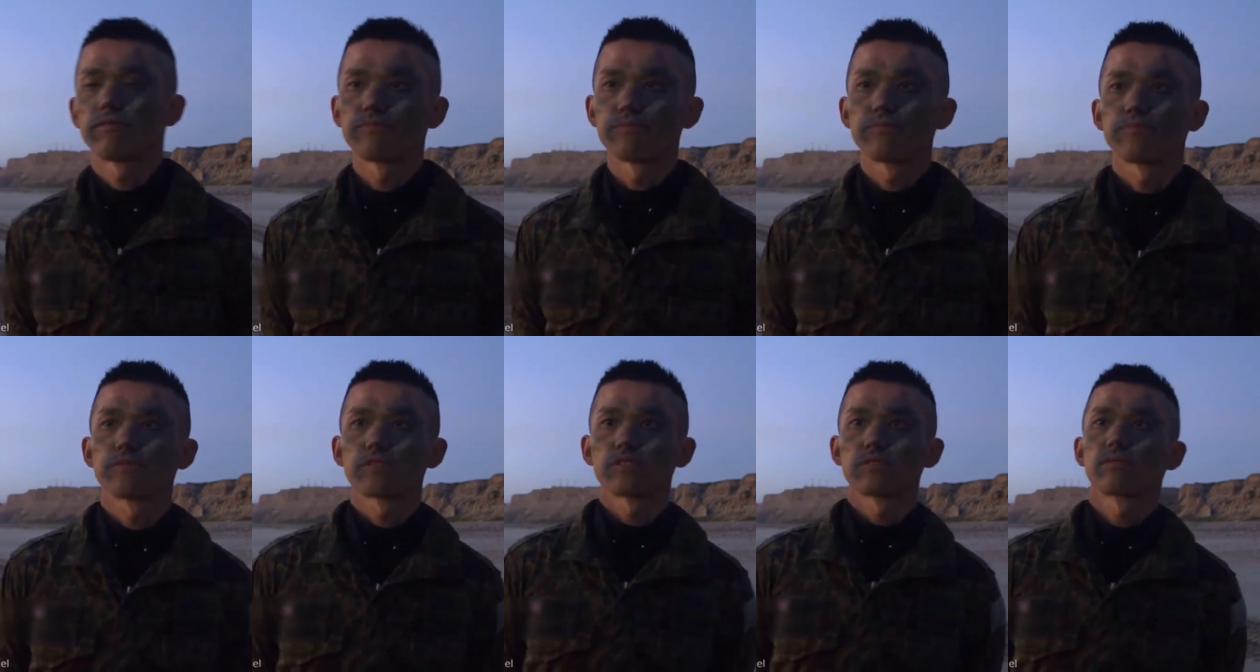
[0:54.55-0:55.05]
they hold
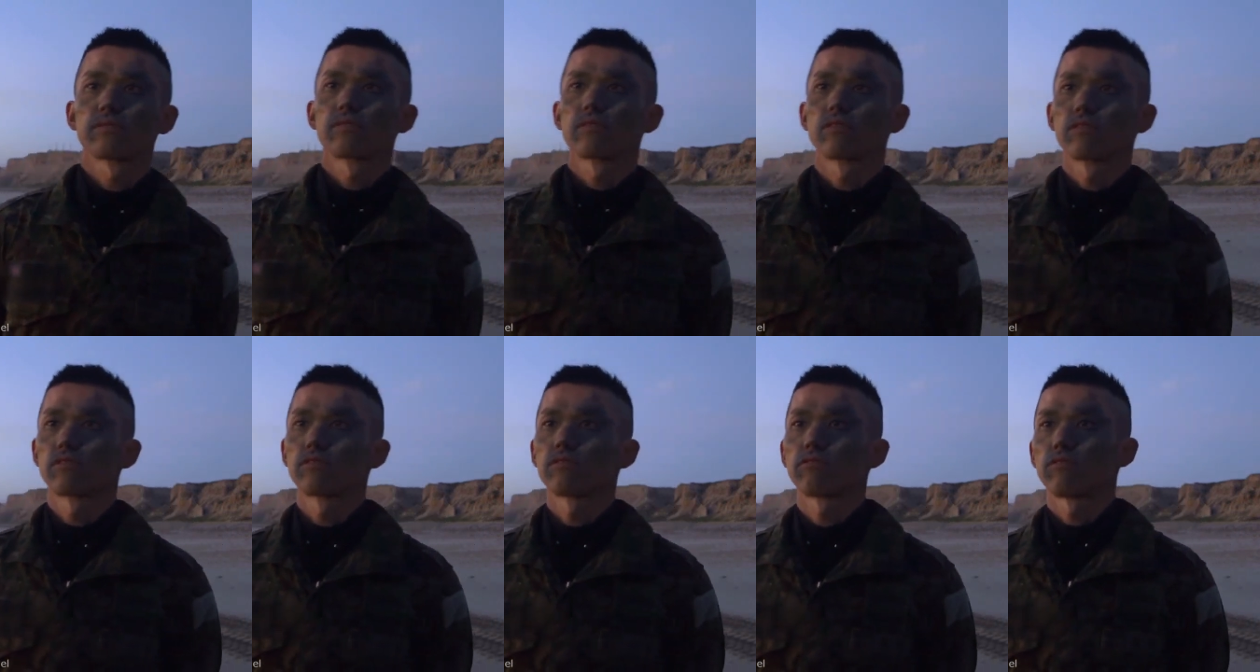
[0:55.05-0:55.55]
themselves to a
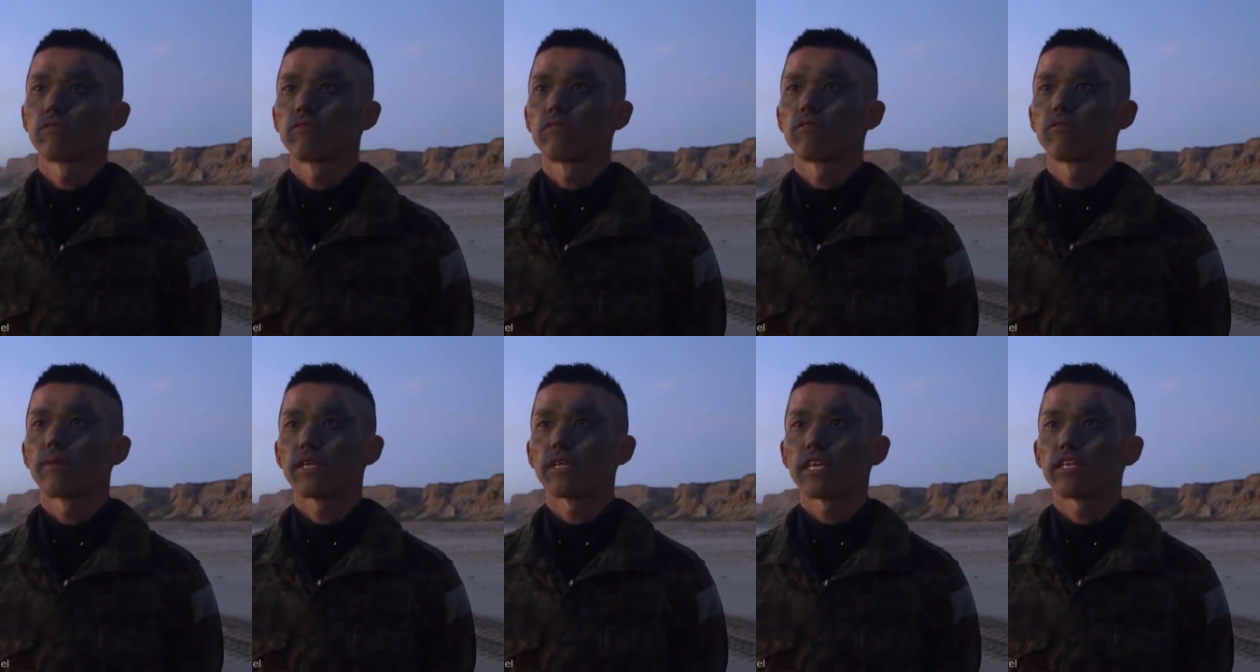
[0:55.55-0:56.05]
higher
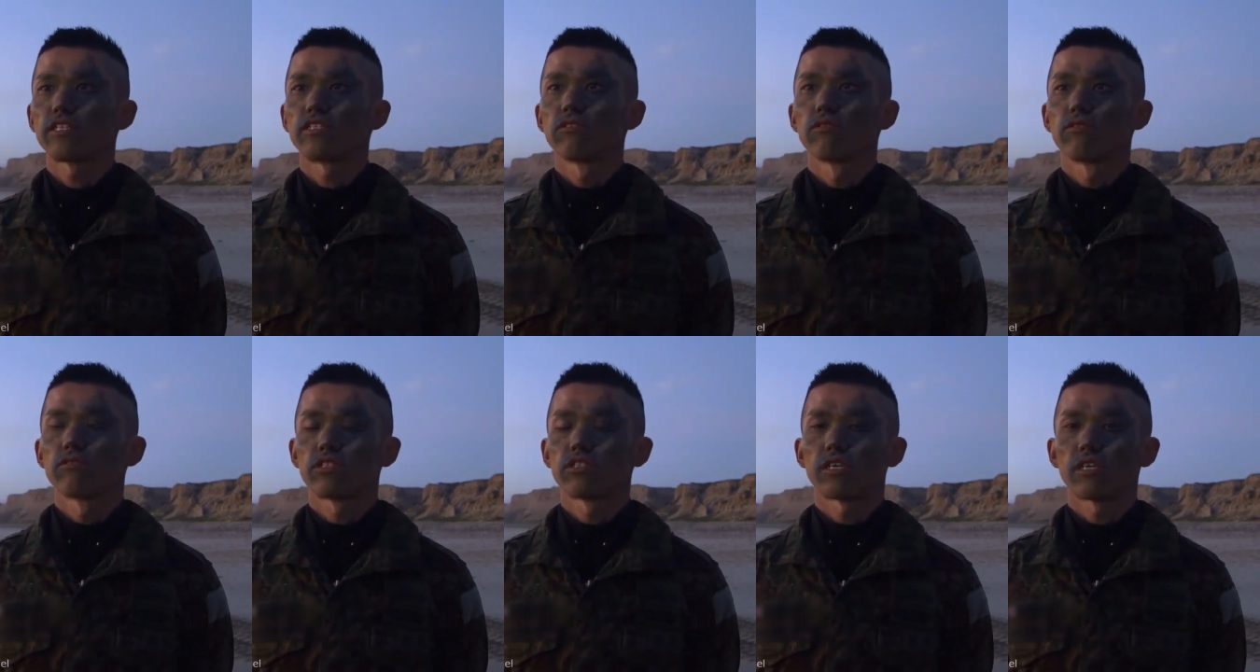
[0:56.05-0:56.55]
standard
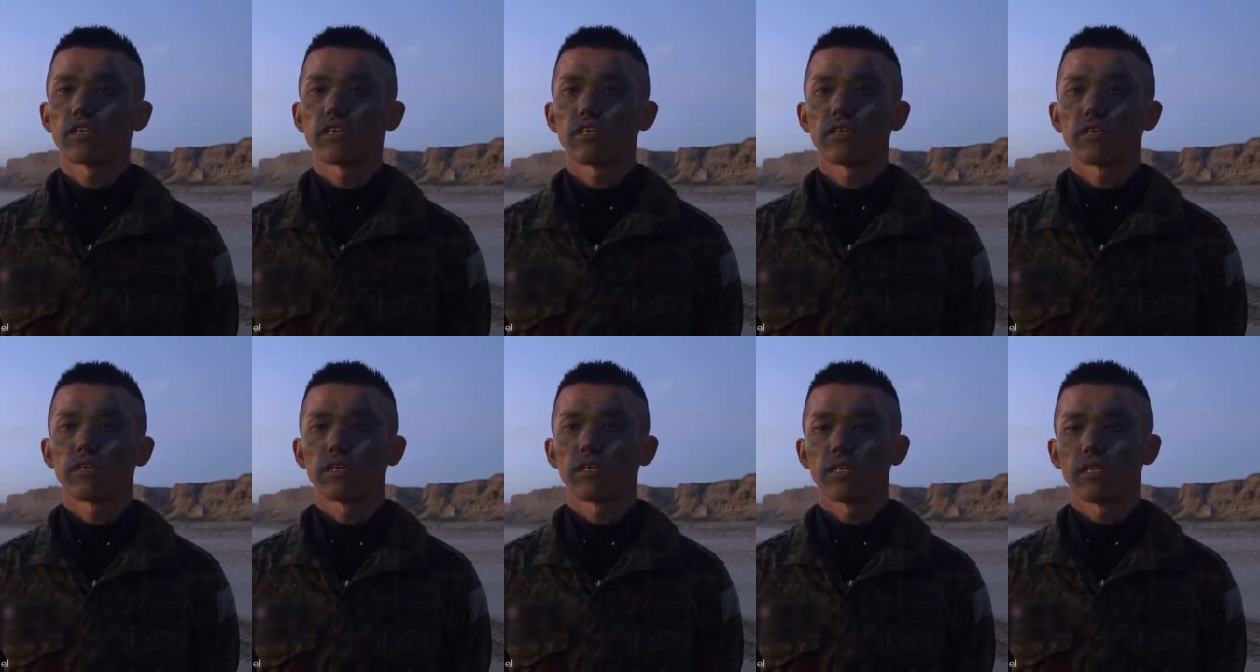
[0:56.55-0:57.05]
to honor
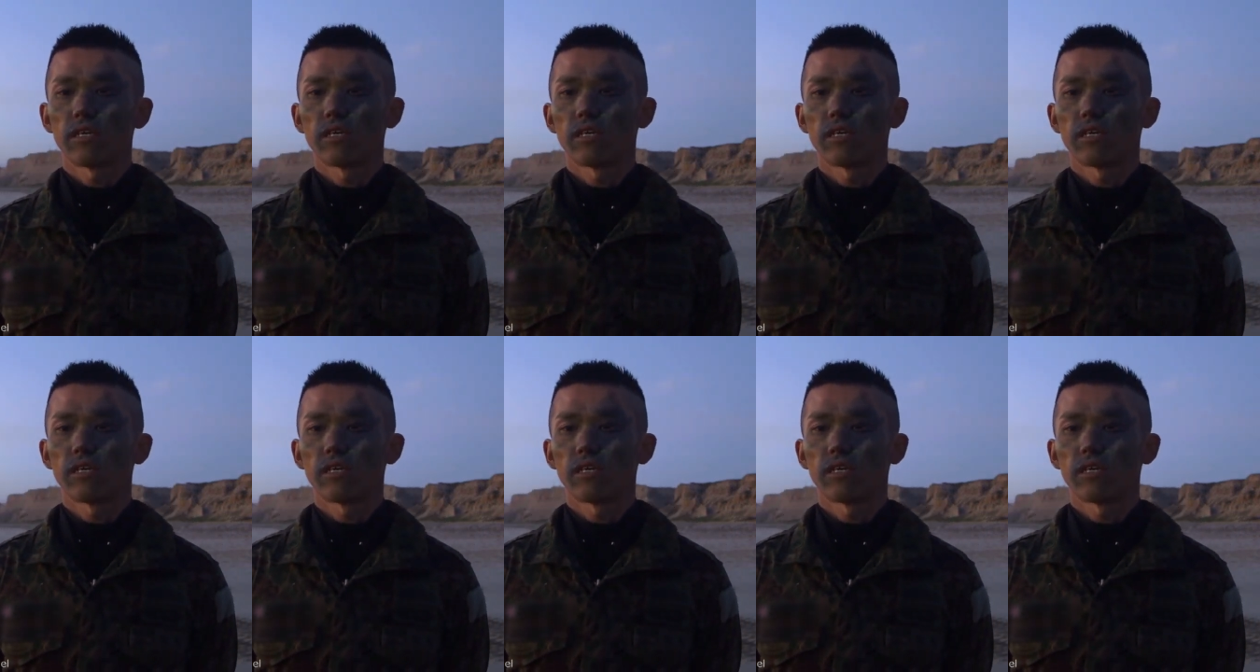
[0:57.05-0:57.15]
our